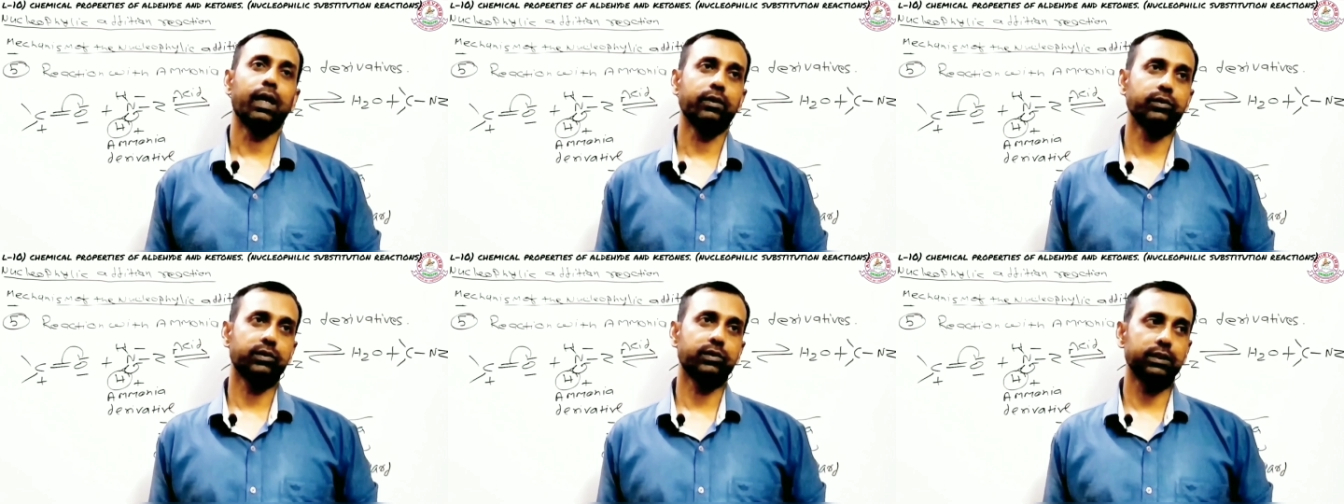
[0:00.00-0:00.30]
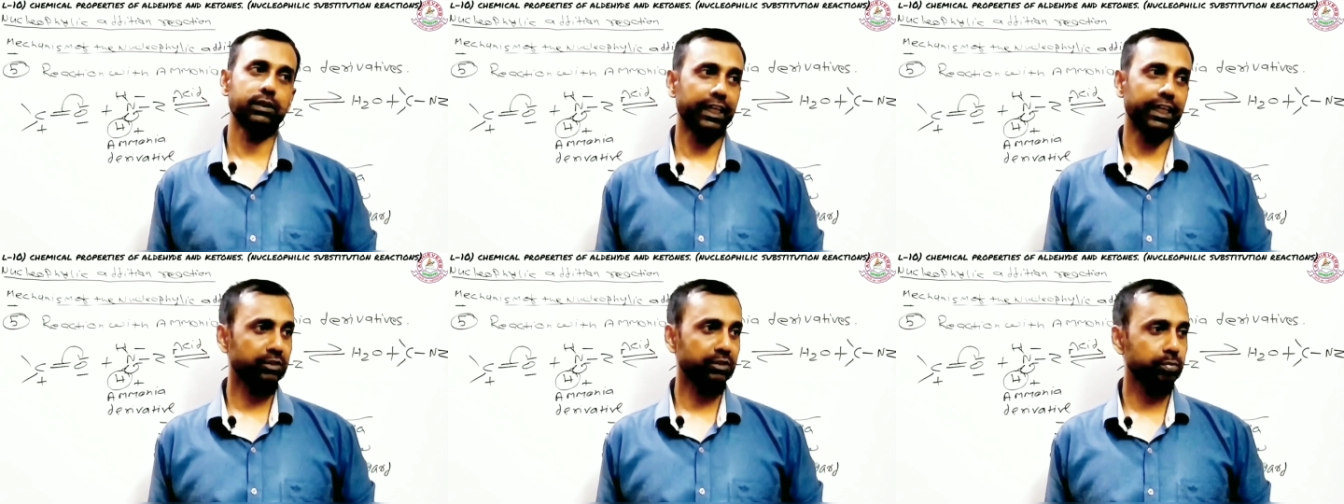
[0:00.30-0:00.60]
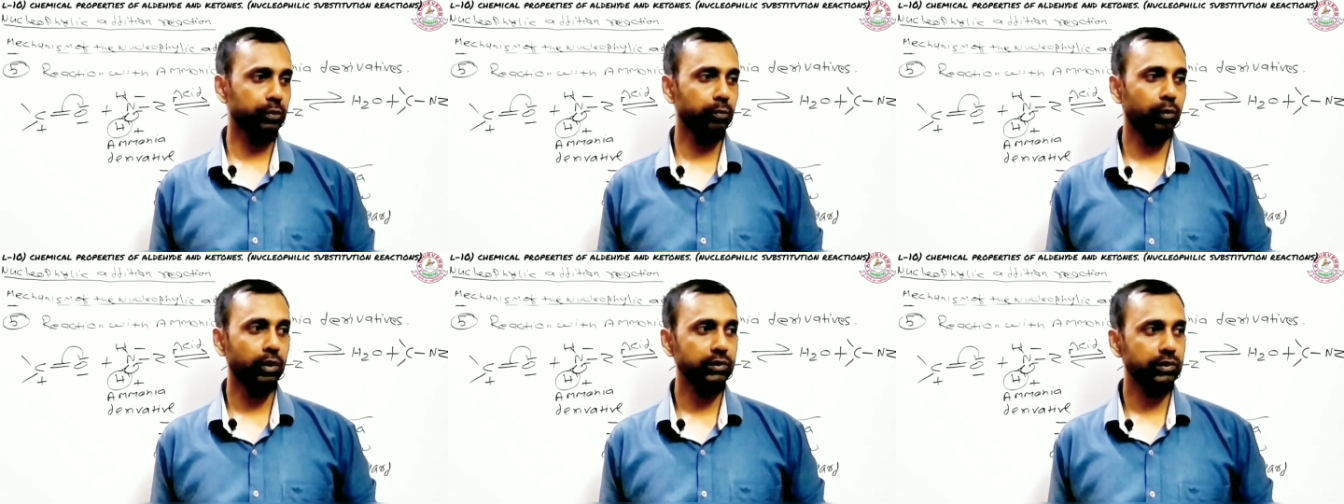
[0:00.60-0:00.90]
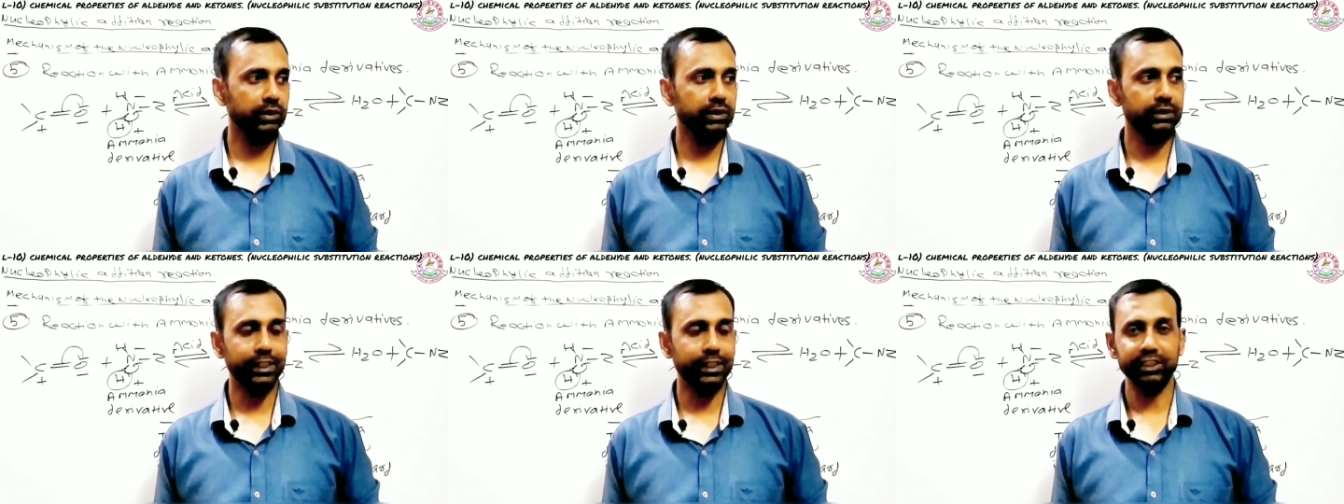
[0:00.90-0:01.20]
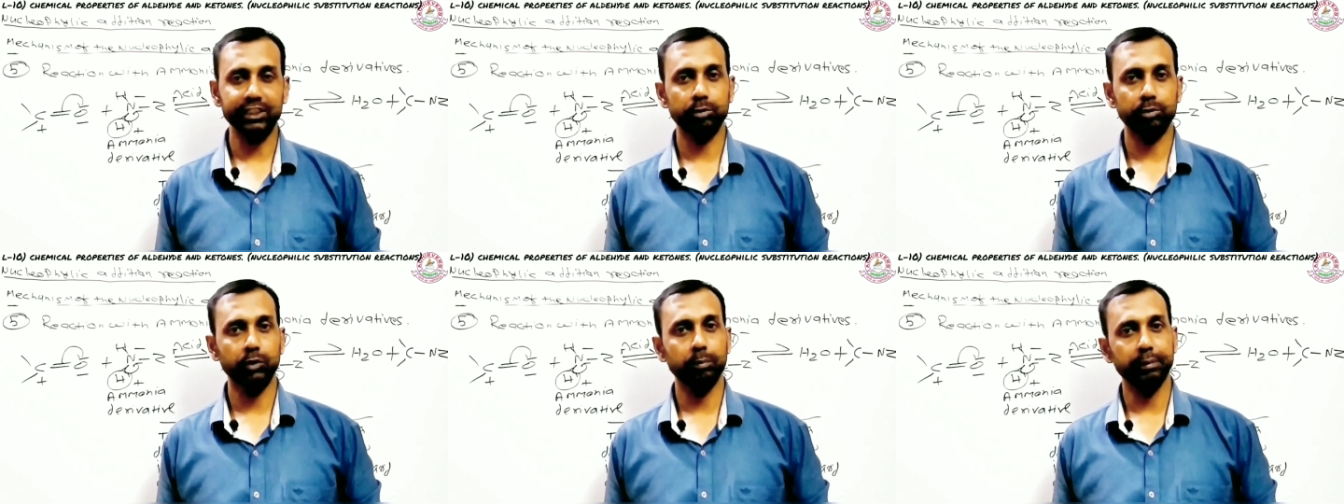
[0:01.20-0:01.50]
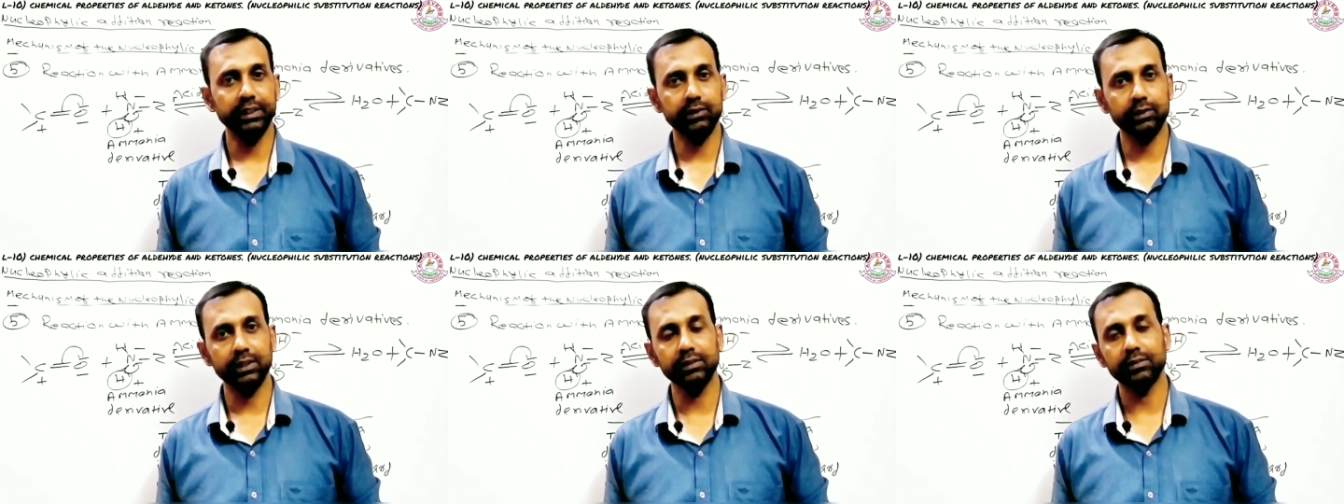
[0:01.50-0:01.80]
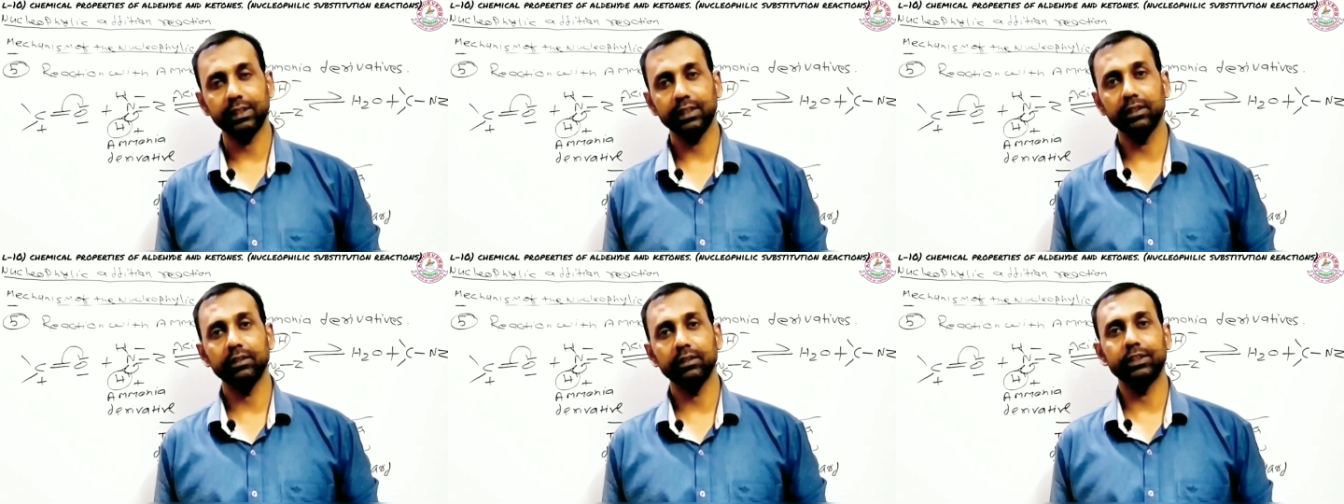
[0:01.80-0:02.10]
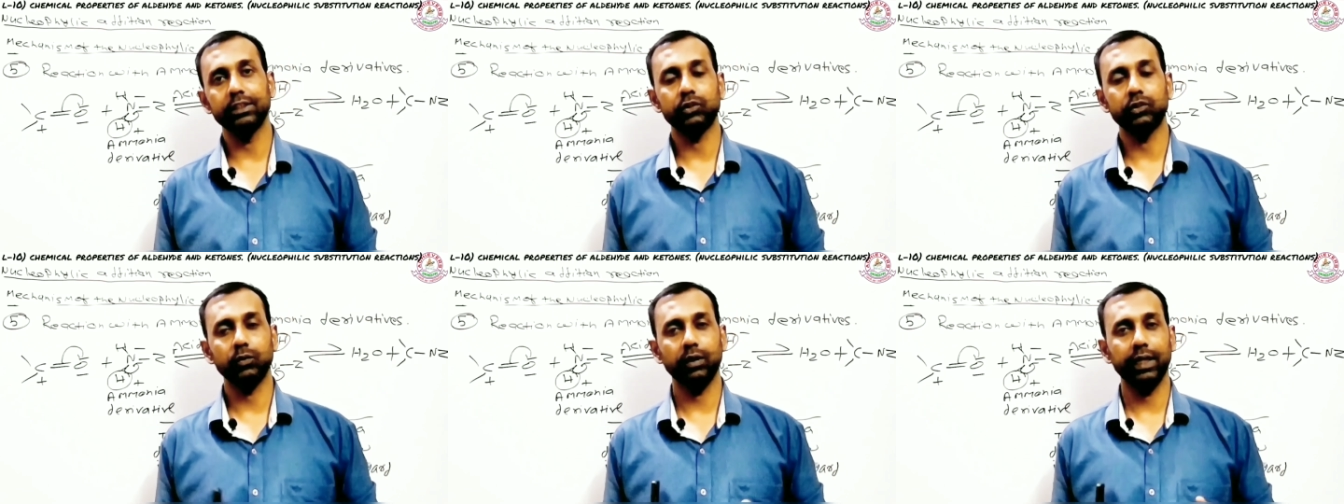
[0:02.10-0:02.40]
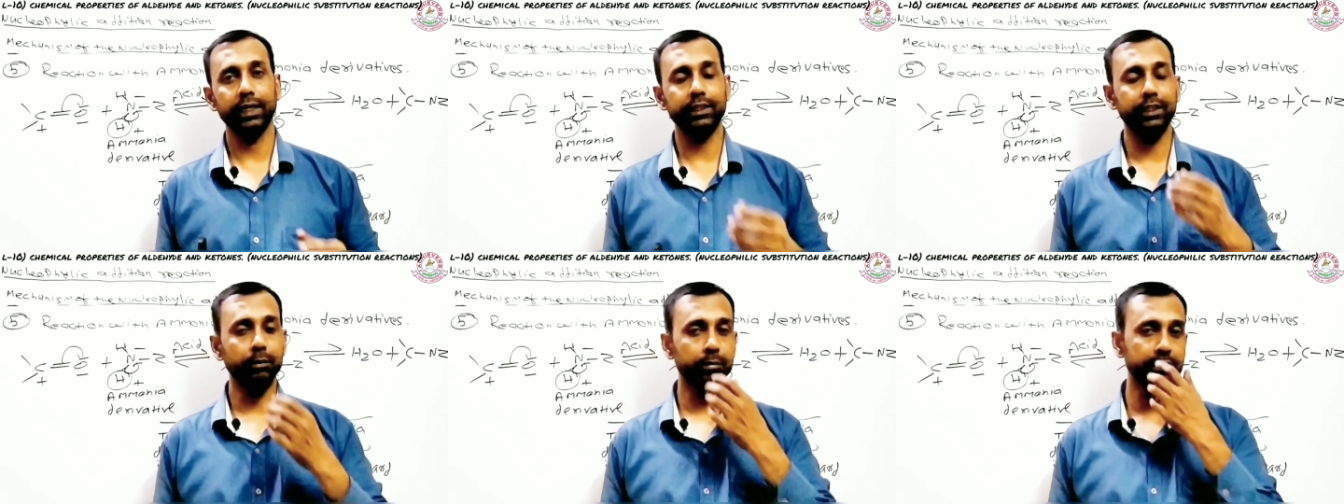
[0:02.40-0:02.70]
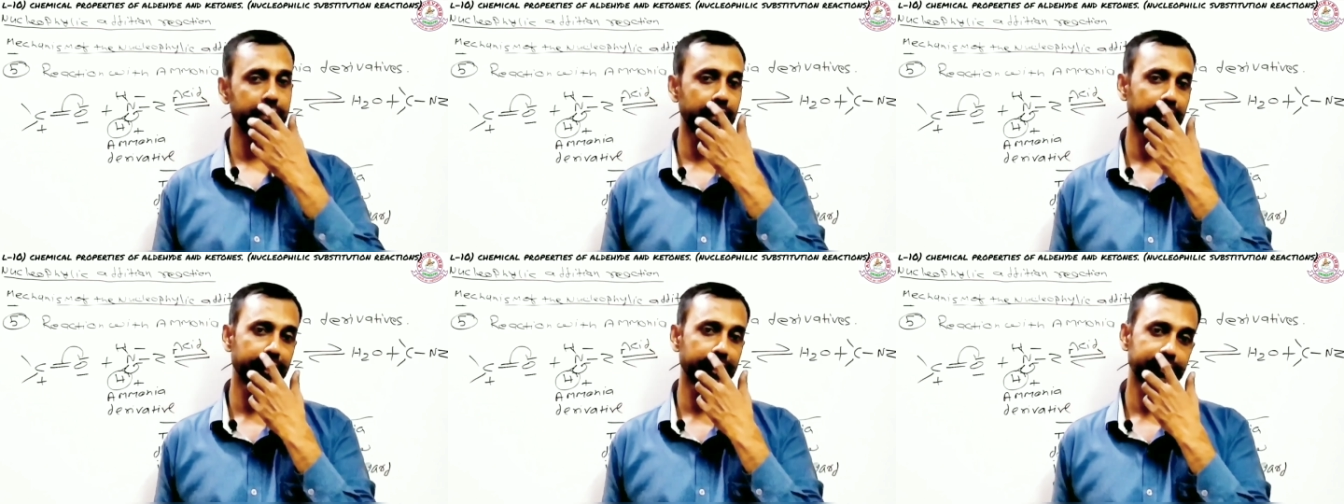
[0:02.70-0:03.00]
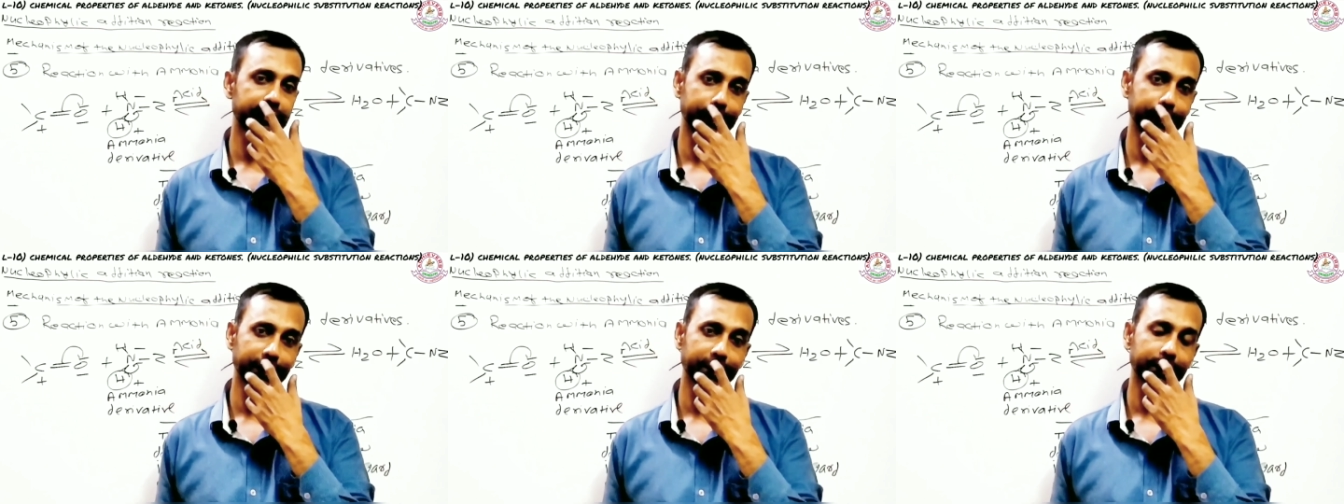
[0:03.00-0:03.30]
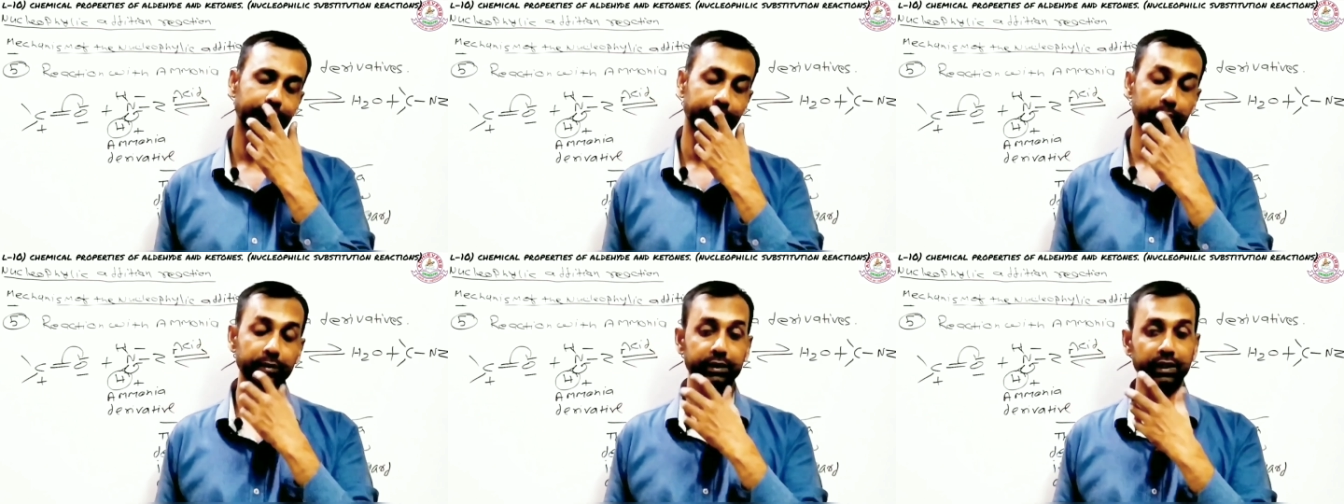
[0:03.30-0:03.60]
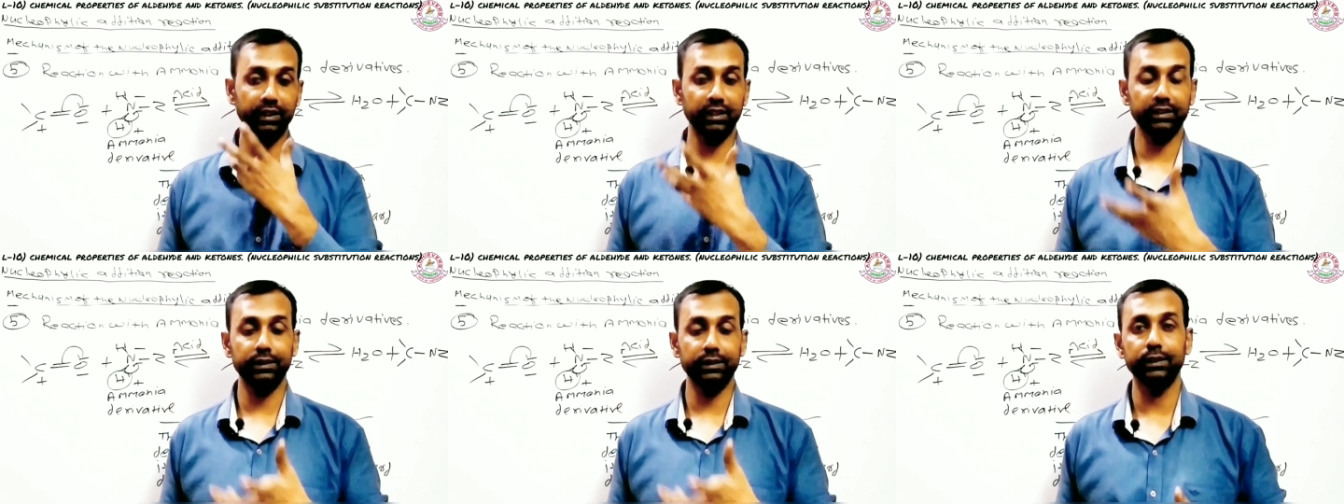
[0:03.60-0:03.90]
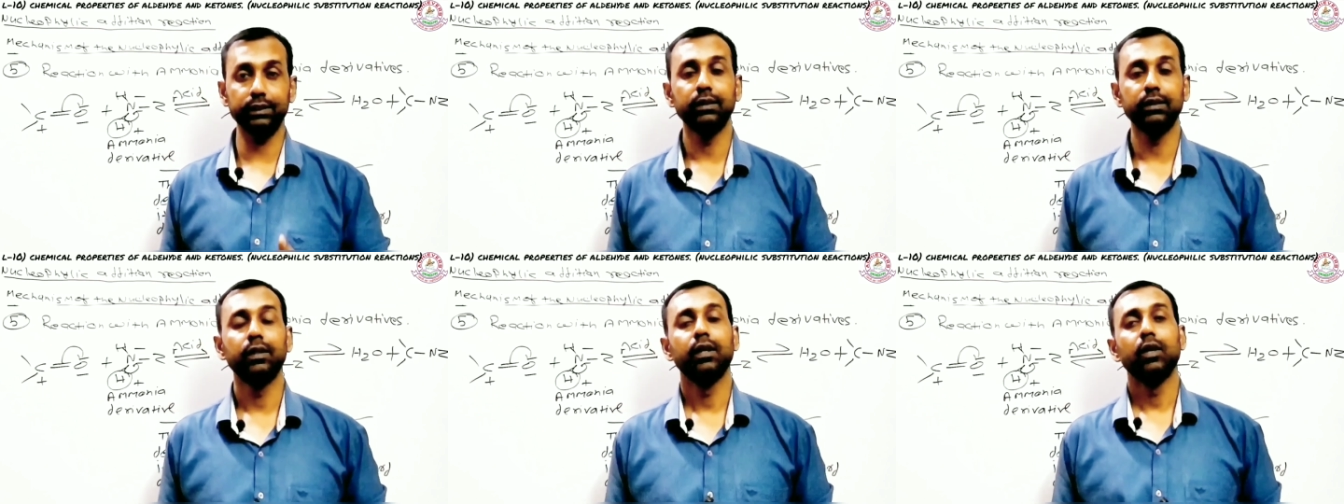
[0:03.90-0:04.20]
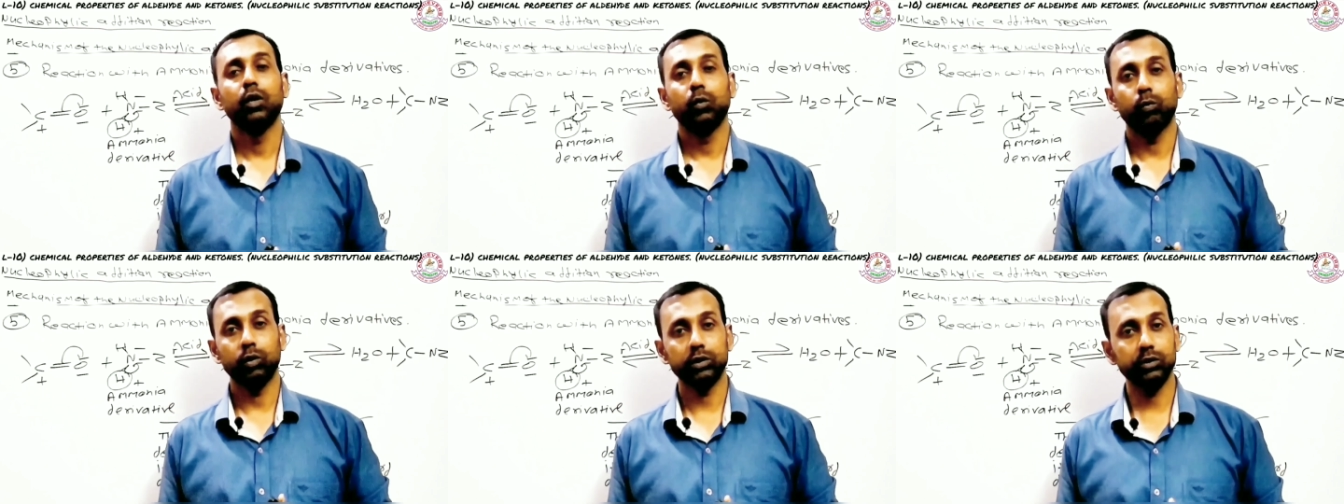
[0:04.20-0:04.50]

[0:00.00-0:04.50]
I would say thanks for watching, thanks for your patience, and in case you liked everything I said, everything I did,